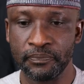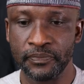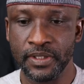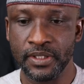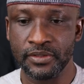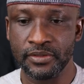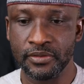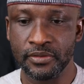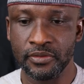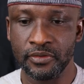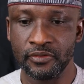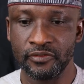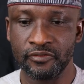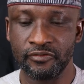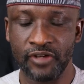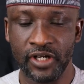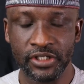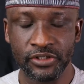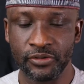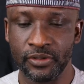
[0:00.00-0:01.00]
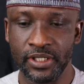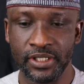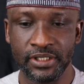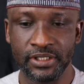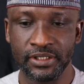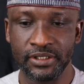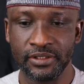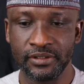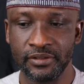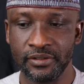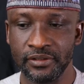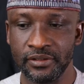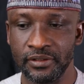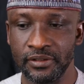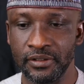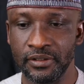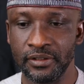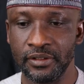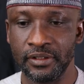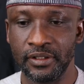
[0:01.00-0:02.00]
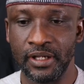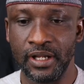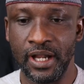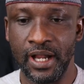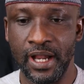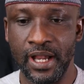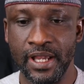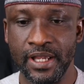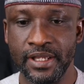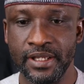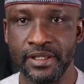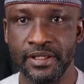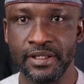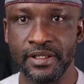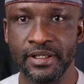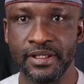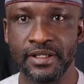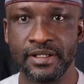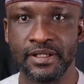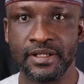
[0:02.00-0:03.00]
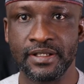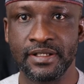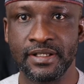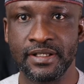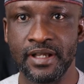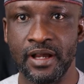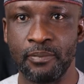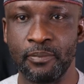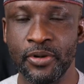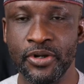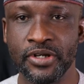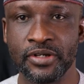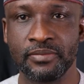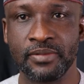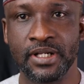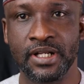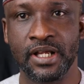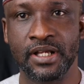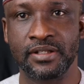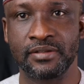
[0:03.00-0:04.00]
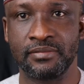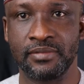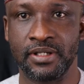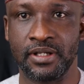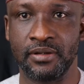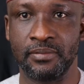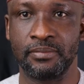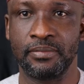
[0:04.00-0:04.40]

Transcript: So virtually, the appointment has been